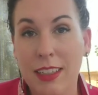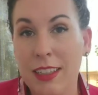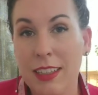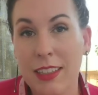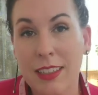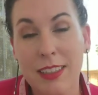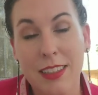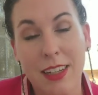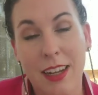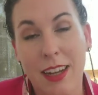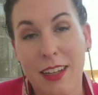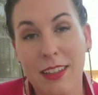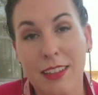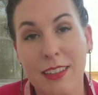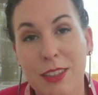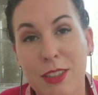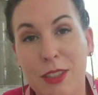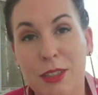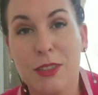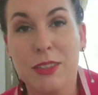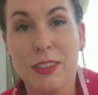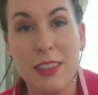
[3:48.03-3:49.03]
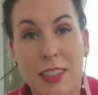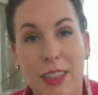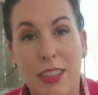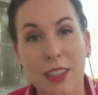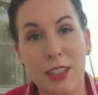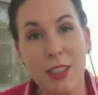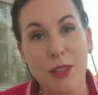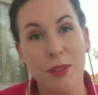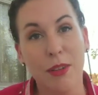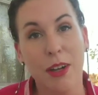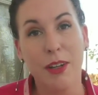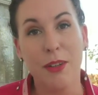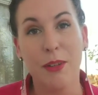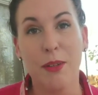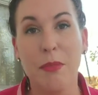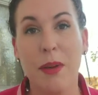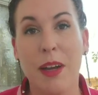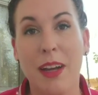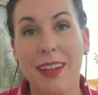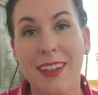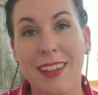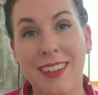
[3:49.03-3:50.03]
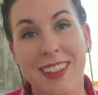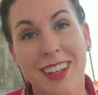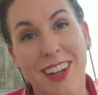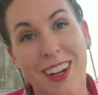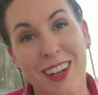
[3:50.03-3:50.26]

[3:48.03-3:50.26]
It is not certainly to undermine